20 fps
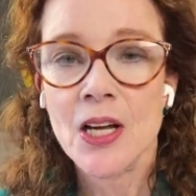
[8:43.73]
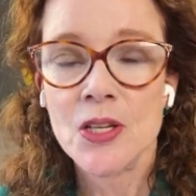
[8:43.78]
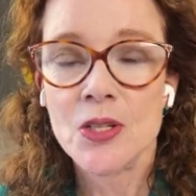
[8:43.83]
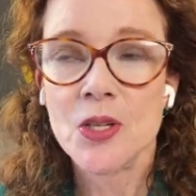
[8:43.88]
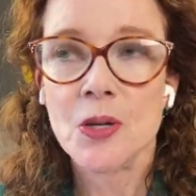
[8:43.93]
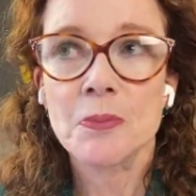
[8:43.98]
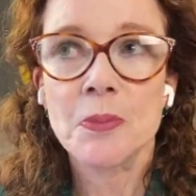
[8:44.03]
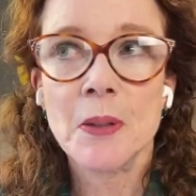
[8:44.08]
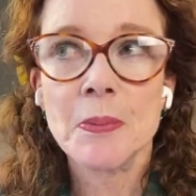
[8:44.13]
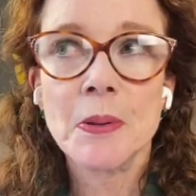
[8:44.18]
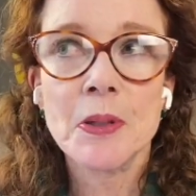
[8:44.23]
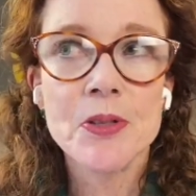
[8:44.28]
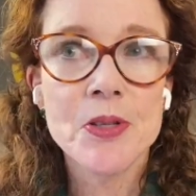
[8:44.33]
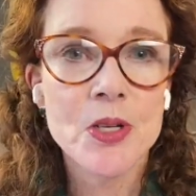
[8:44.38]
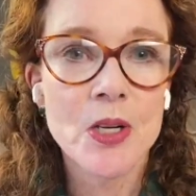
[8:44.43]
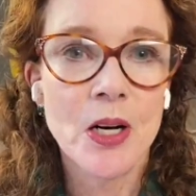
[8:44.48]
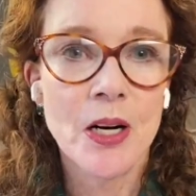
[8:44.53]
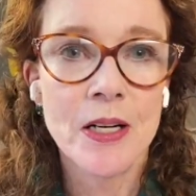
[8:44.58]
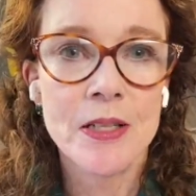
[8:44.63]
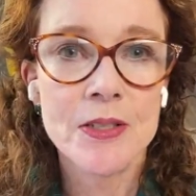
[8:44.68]
So
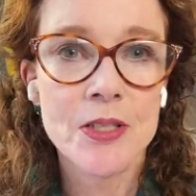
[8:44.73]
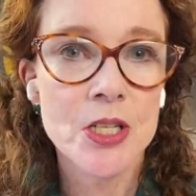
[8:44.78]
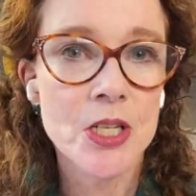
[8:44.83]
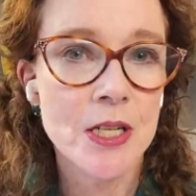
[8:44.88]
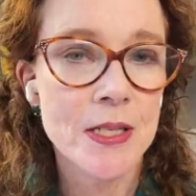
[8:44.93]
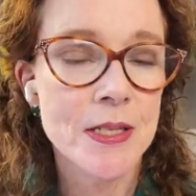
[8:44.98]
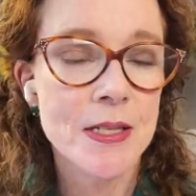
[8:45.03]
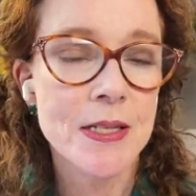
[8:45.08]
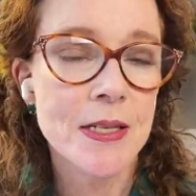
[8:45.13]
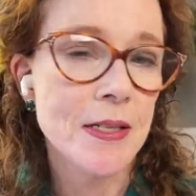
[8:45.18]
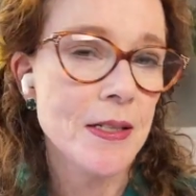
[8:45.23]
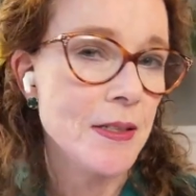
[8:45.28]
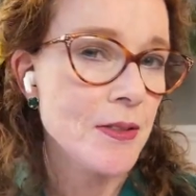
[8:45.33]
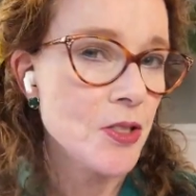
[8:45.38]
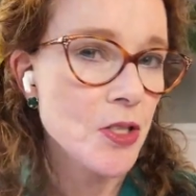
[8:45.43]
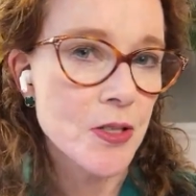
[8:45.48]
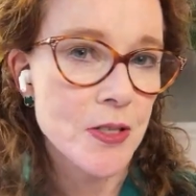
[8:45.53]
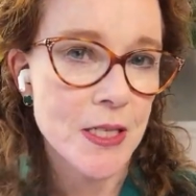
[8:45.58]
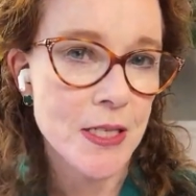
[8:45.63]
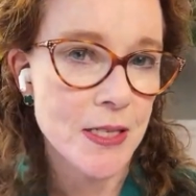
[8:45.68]
bubbles aren't just
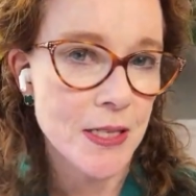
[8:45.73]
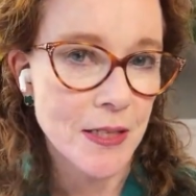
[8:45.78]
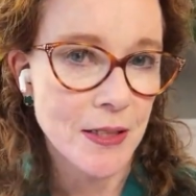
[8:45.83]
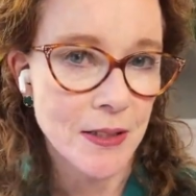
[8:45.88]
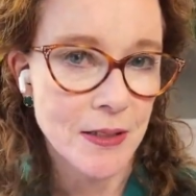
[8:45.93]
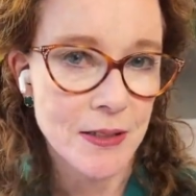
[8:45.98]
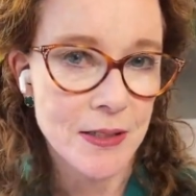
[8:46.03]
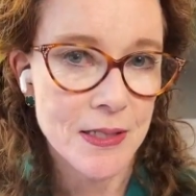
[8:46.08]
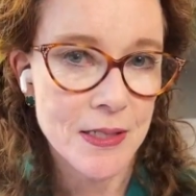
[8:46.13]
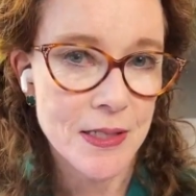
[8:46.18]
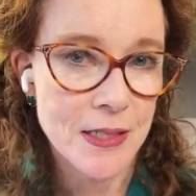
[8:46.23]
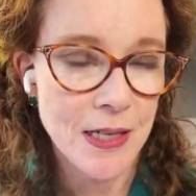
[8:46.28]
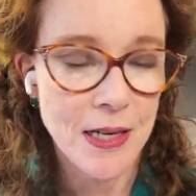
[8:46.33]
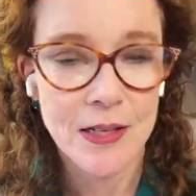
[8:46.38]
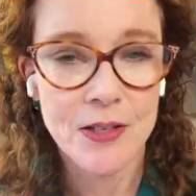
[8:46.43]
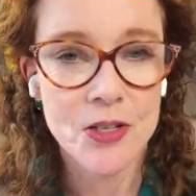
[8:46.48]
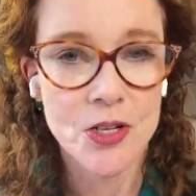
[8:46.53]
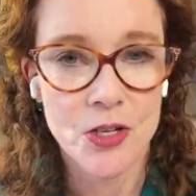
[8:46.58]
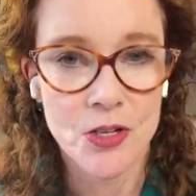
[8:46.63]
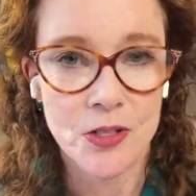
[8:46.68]
interesting
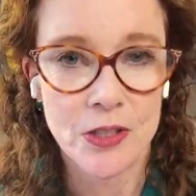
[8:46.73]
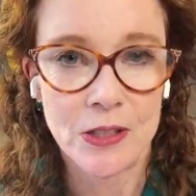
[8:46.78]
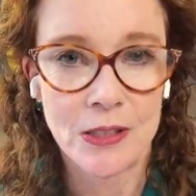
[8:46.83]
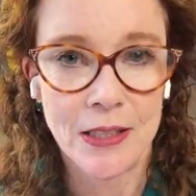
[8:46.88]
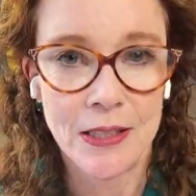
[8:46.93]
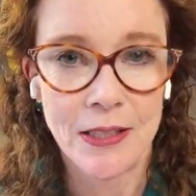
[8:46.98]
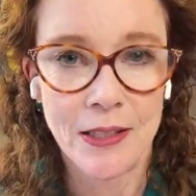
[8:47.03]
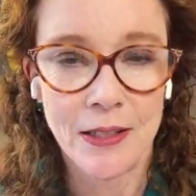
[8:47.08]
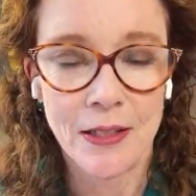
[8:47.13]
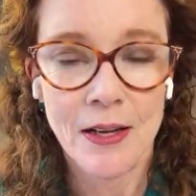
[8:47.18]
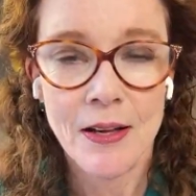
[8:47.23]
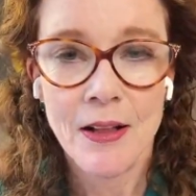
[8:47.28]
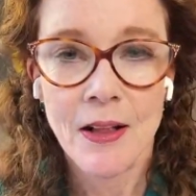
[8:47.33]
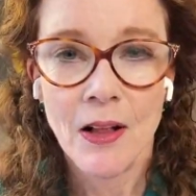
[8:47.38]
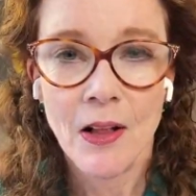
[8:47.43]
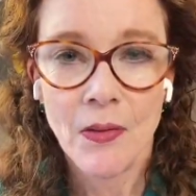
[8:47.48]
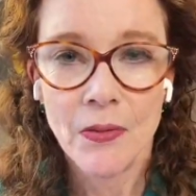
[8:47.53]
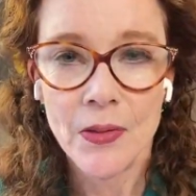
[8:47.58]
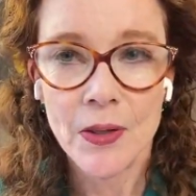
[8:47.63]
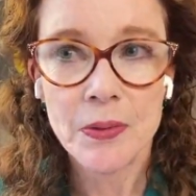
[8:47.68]
texturally,
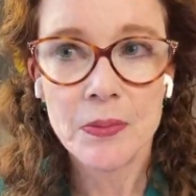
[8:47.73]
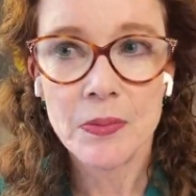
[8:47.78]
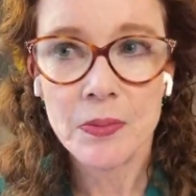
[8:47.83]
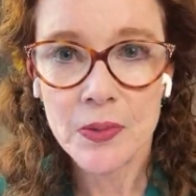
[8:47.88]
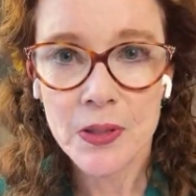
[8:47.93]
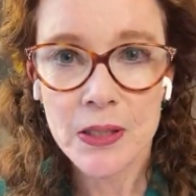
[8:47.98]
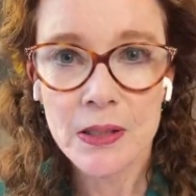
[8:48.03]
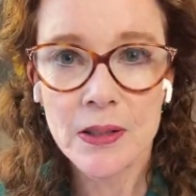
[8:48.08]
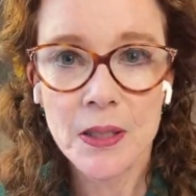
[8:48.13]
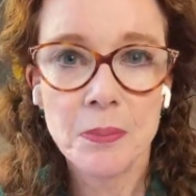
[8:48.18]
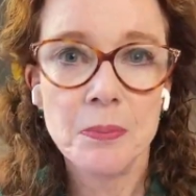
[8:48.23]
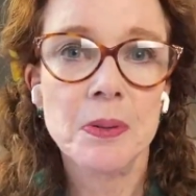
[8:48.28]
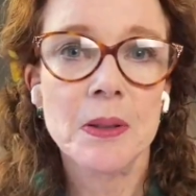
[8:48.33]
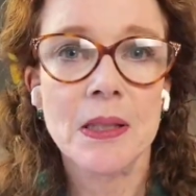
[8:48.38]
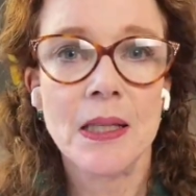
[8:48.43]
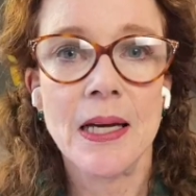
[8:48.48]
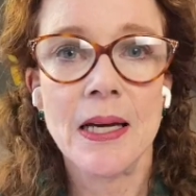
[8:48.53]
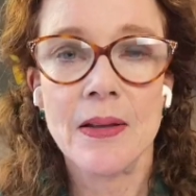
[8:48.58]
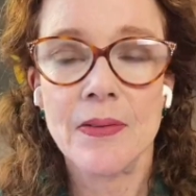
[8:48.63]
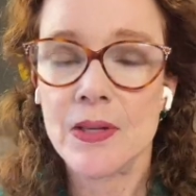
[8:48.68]
they really
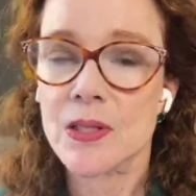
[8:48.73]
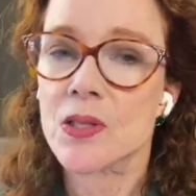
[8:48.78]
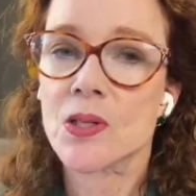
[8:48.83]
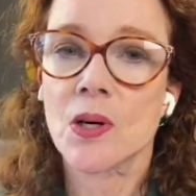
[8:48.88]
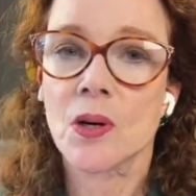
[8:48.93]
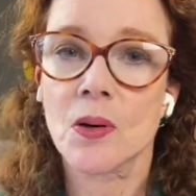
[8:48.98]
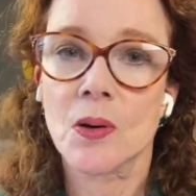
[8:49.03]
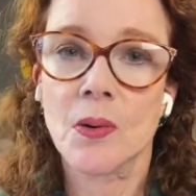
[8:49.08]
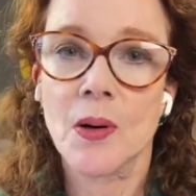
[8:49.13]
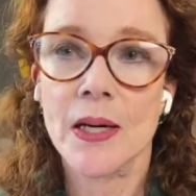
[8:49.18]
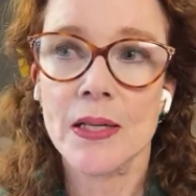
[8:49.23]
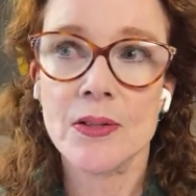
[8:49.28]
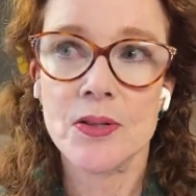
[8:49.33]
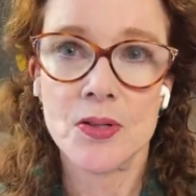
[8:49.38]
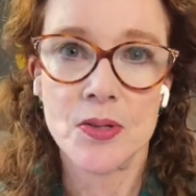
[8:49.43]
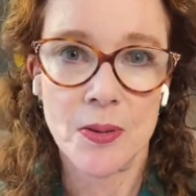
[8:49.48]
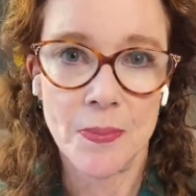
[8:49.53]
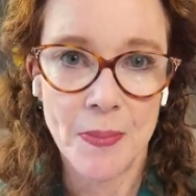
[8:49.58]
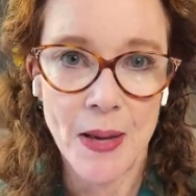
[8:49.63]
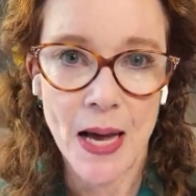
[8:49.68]
play this quite
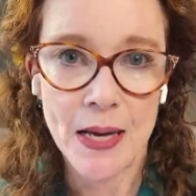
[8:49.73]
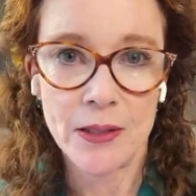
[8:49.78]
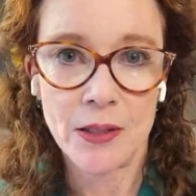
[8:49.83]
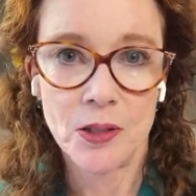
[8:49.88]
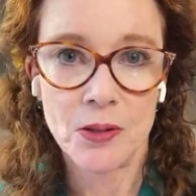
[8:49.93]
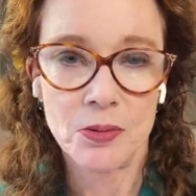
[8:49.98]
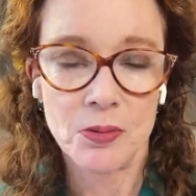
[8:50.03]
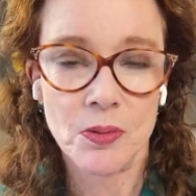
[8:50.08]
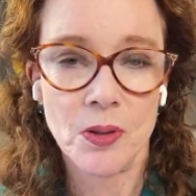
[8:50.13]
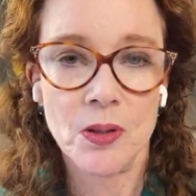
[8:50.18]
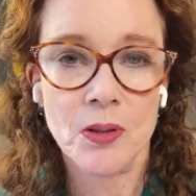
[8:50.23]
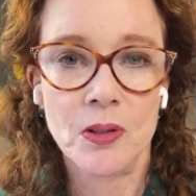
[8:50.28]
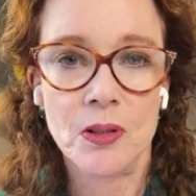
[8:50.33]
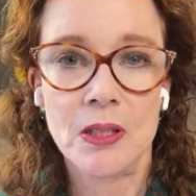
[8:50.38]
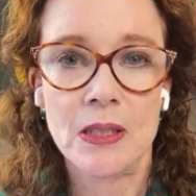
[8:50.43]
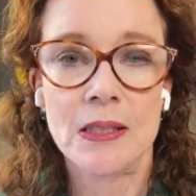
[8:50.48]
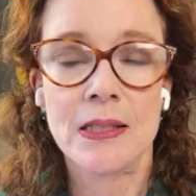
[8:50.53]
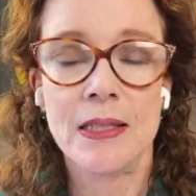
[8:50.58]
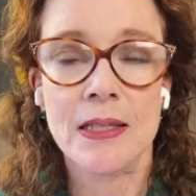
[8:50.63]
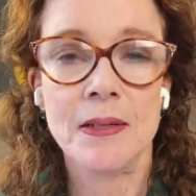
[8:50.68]
dramatic
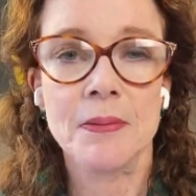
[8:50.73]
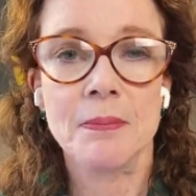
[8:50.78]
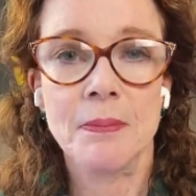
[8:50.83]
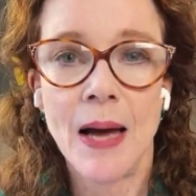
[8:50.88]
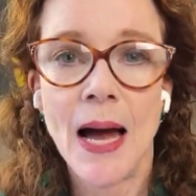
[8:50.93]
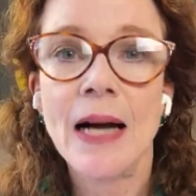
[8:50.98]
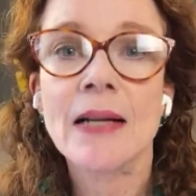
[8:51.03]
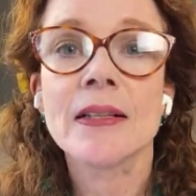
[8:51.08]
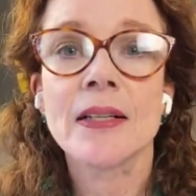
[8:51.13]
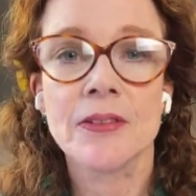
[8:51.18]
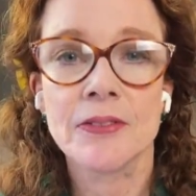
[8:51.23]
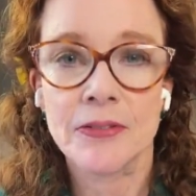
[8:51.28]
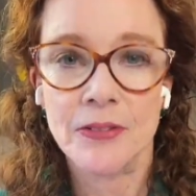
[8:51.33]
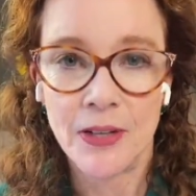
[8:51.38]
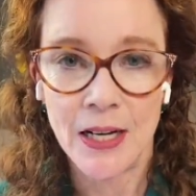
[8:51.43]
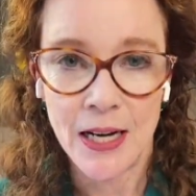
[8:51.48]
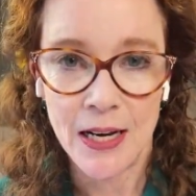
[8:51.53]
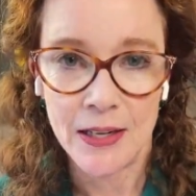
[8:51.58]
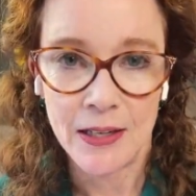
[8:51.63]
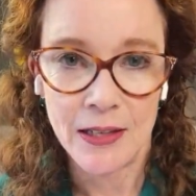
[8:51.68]
role in
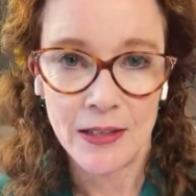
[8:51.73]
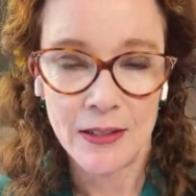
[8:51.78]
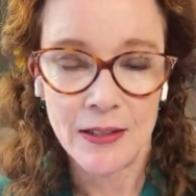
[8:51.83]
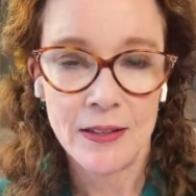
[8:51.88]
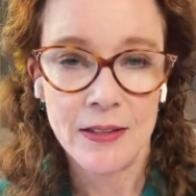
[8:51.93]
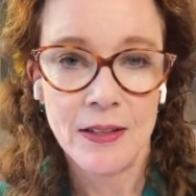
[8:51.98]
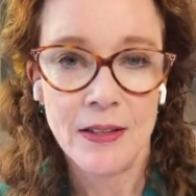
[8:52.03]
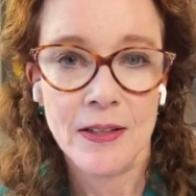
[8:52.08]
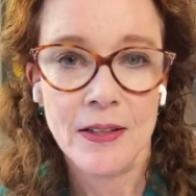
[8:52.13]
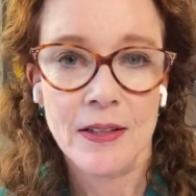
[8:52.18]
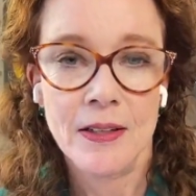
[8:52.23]
magnifying